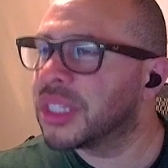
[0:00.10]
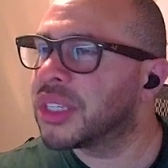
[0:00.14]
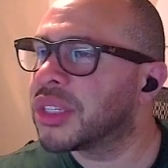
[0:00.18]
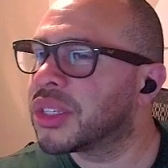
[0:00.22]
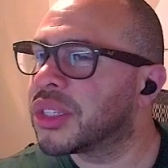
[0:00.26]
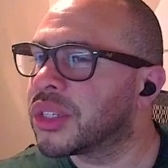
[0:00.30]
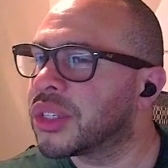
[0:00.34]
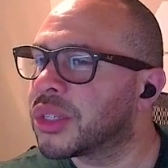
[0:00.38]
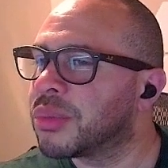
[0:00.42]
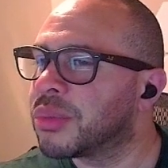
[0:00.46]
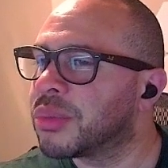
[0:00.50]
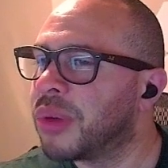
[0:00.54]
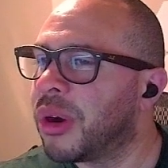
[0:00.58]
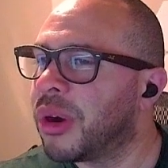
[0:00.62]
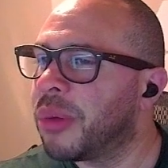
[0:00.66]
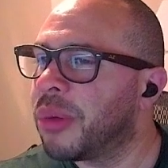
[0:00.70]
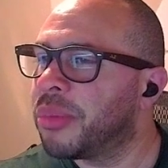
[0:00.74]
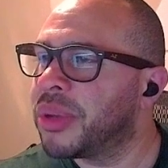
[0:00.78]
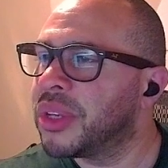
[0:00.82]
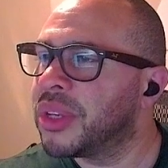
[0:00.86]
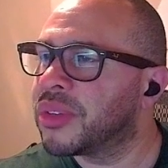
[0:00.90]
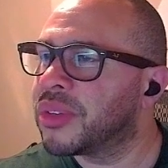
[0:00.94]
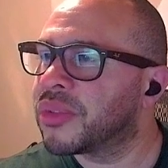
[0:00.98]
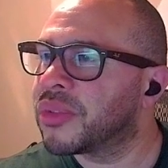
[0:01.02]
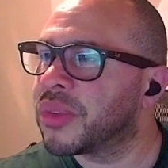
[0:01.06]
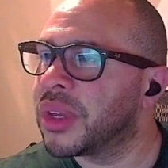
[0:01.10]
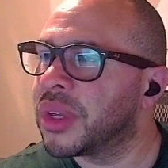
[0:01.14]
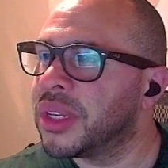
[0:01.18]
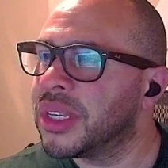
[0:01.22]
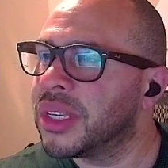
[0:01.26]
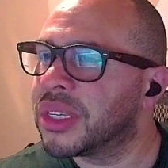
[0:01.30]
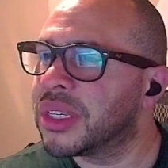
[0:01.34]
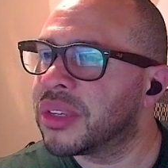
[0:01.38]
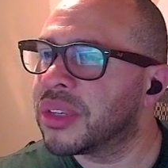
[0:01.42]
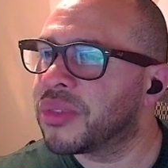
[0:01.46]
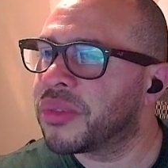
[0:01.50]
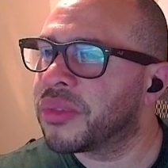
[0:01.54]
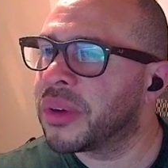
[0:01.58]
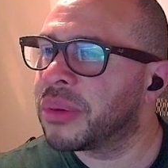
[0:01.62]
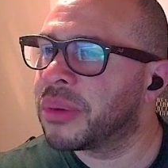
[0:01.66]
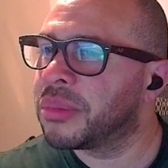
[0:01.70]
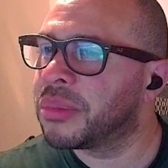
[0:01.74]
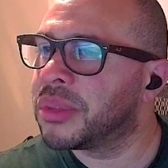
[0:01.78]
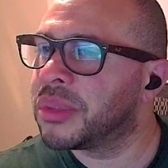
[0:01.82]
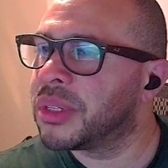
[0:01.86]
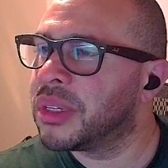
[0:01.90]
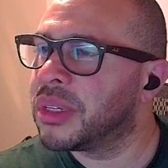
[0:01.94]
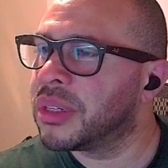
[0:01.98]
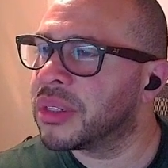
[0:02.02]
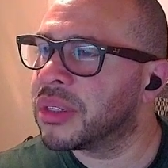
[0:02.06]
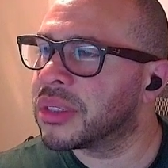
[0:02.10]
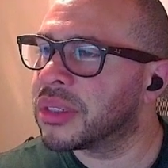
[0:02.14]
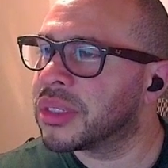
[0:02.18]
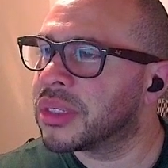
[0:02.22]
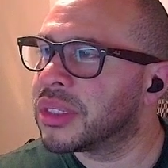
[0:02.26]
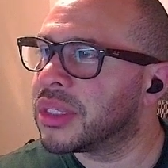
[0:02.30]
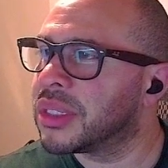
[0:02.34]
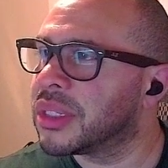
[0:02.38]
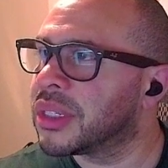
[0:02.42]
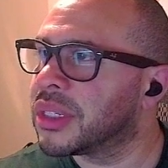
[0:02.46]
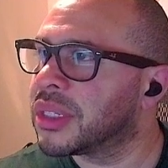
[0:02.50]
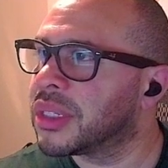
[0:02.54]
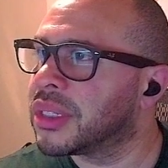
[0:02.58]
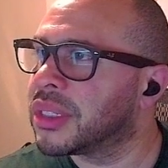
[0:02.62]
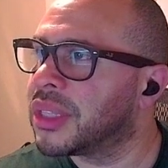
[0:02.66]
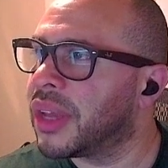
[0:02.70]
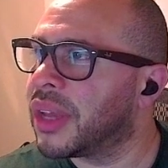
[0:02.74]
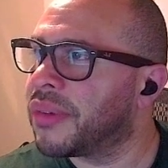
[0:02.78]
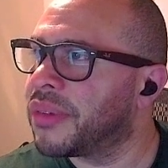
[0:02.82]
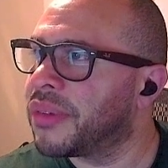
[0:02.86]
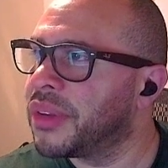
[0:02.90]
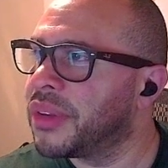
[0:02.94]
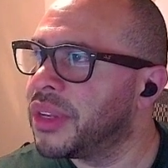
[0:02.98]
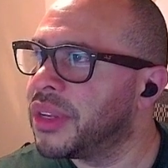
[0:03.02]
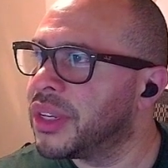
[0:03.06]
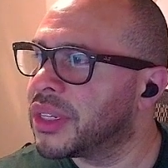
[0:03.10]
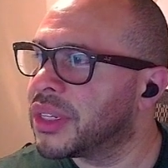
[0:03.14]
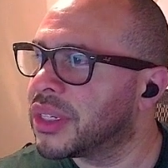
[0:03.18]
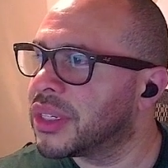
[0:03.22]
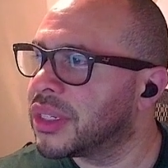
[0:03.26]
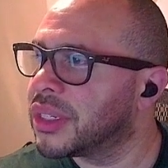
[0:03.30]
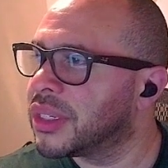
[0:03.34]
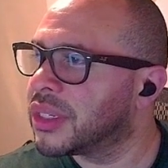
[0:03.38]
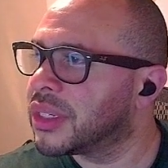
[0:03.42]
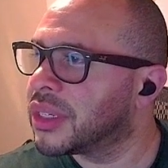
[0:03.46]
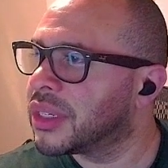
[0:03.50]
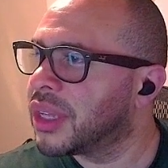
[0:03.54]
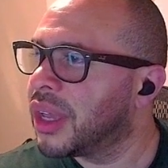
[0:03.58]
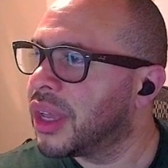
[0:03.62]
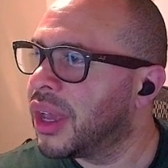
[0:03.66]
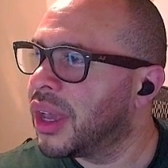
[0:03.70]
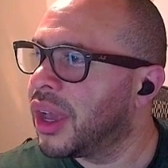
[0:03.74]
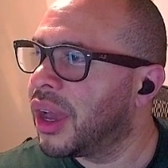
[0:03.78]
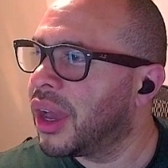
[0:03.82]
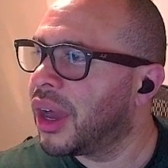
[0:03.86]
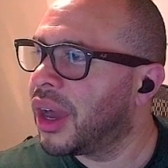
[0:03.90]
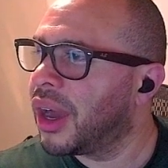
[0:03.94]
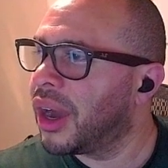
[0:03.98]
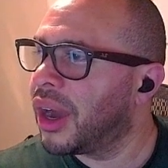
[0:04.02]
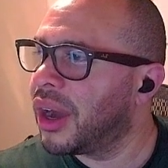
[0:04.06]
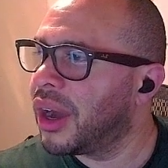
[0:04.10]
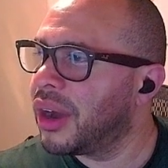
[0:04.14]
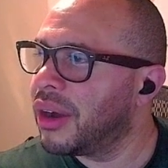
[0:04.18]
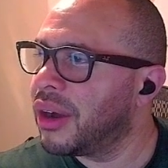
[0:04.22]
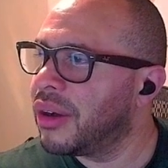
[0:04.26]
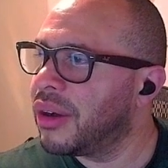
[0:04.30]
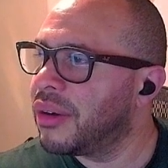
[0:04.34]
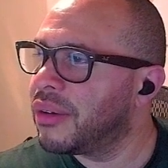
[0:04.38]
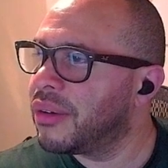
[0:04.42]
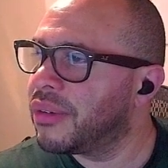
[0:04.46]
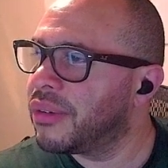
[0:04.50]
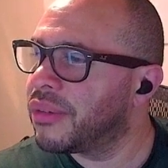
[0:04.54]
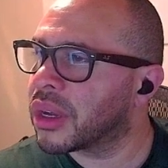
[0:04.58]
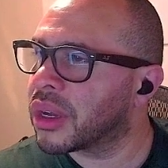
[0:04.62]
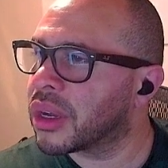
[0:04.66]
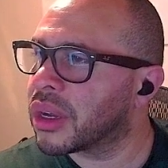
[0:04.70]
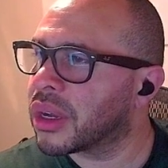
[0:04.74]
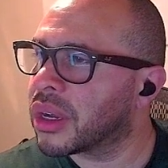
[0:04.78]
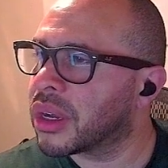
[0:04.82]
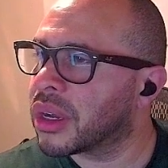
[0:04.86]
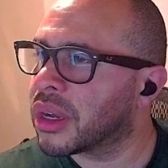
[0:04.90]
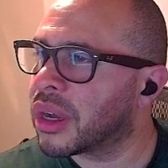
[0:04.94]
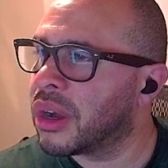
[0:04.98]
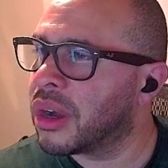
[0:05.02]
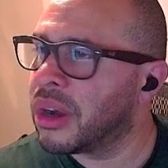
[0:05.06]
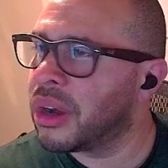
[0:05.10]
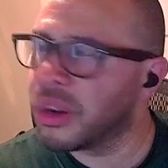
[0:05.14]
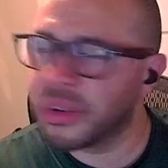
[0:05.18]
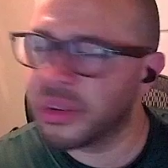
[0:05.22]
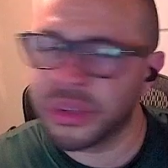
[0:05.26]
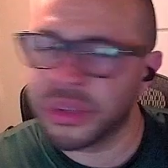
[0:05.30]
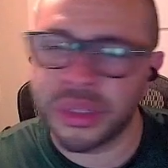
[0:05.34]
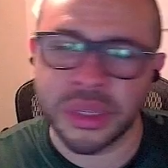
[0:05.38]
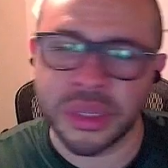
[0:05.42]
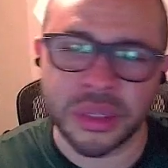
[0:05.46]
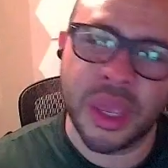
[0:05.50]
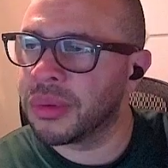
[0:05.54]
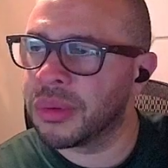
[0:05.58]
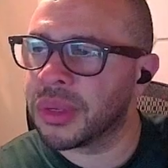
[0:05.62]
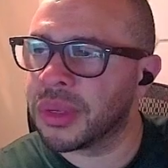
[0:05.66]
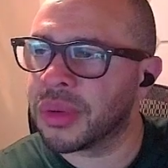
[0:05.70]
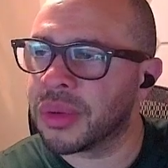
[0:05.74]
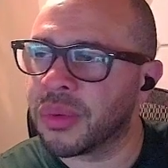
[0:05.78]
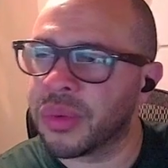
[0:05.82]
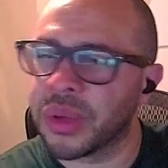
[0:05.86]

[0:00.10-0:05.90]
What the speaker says: is a small piece, and this is from Jung's definitions of concretism.